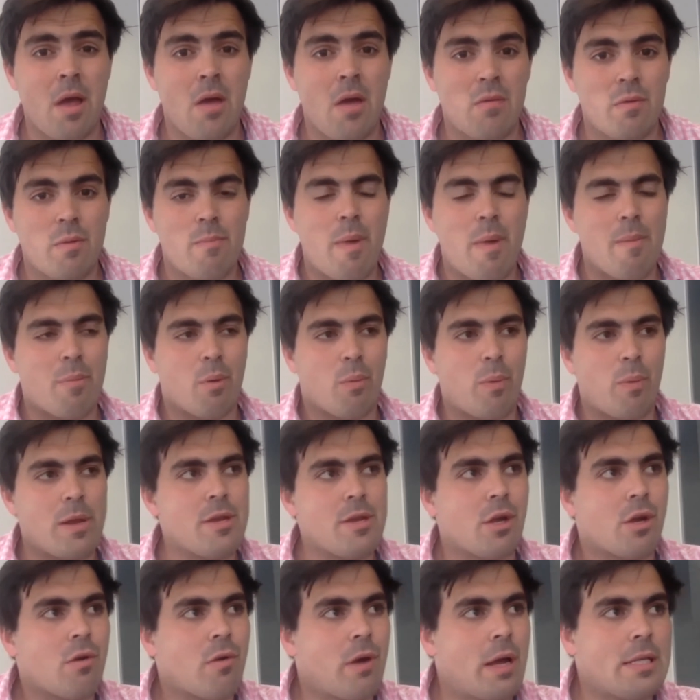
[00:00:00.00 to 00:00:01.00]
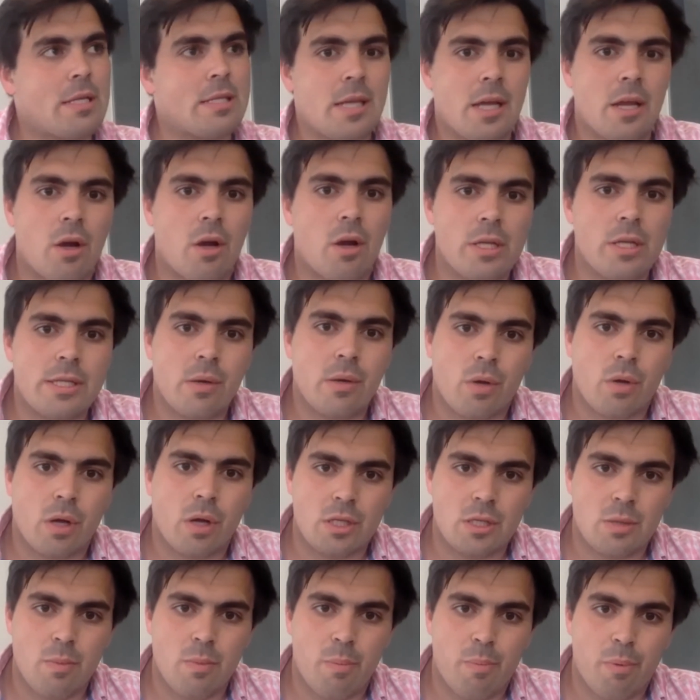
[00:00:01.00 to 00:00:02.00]
Remember, when you're creating an ideal
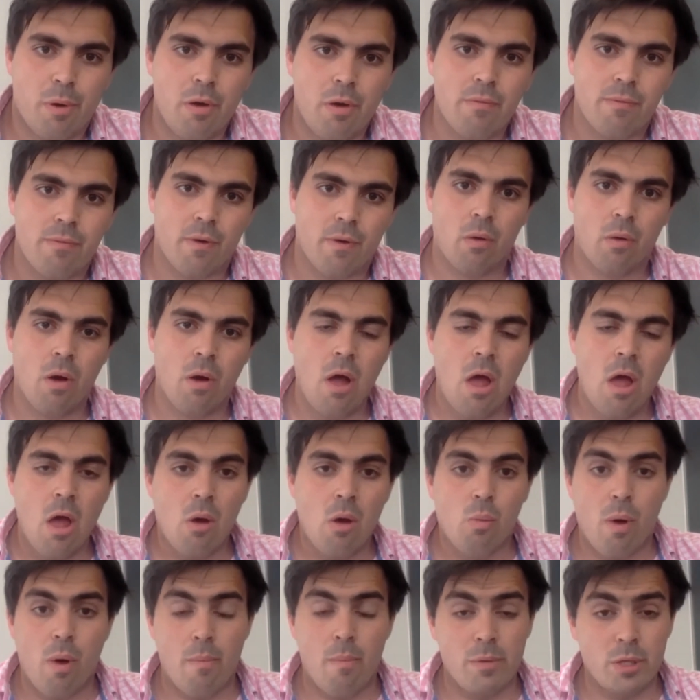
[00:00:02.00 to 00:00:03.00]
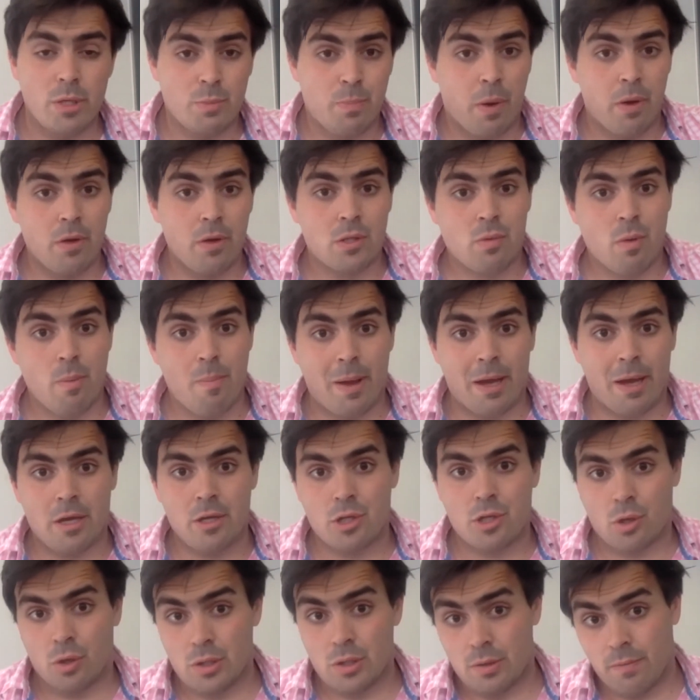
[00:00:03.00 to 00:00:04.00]
customer profile, when we spoke to Rebecca
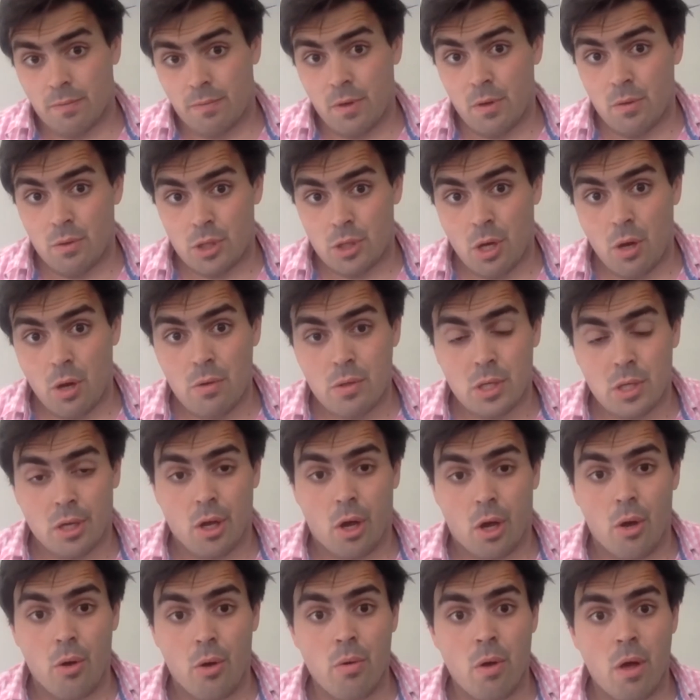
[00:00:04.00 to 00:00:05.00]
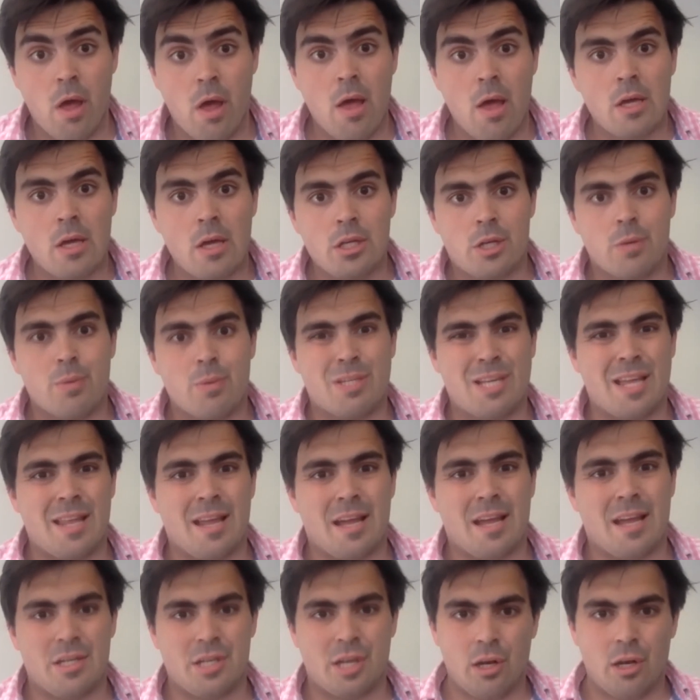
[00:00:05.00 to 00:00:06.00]
Johns a few shows ago, she was saying that
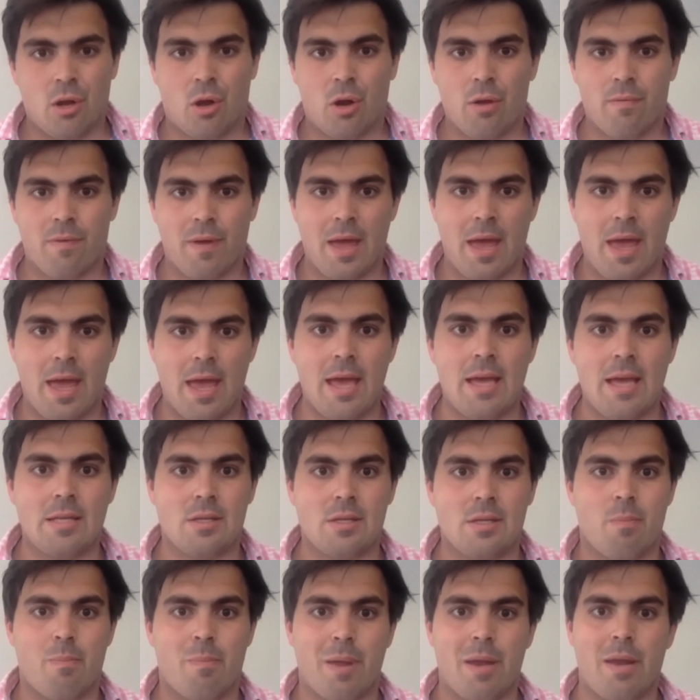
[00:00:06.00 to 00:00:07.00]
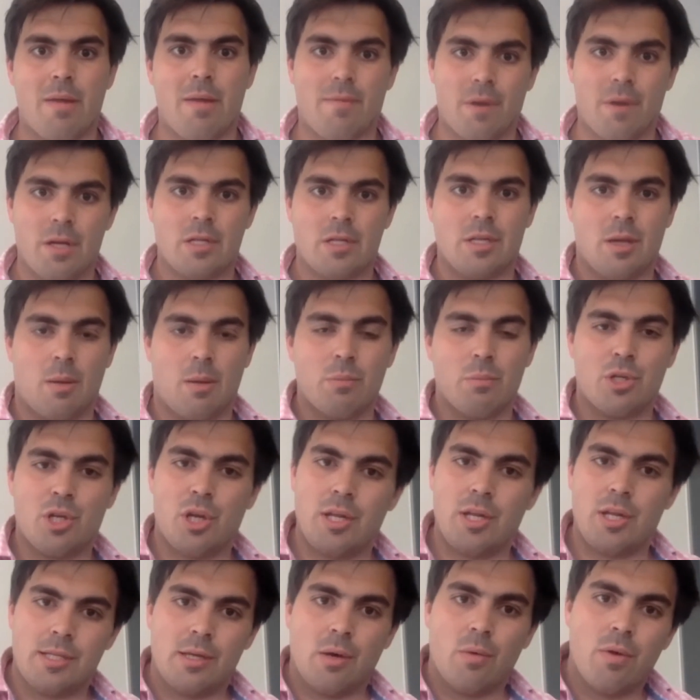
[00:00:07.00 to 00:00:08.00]
actually a lot of it is a bit of an assumption
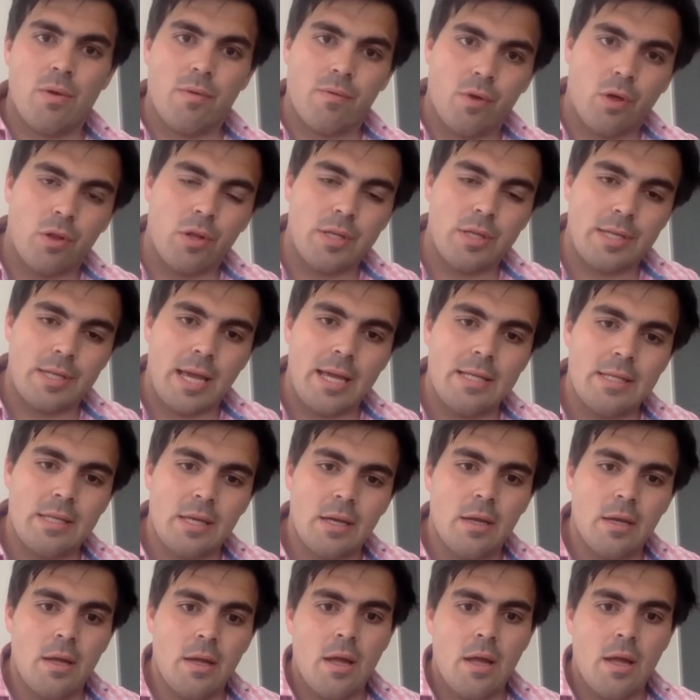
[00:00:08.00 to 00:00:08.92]
until you've got the data.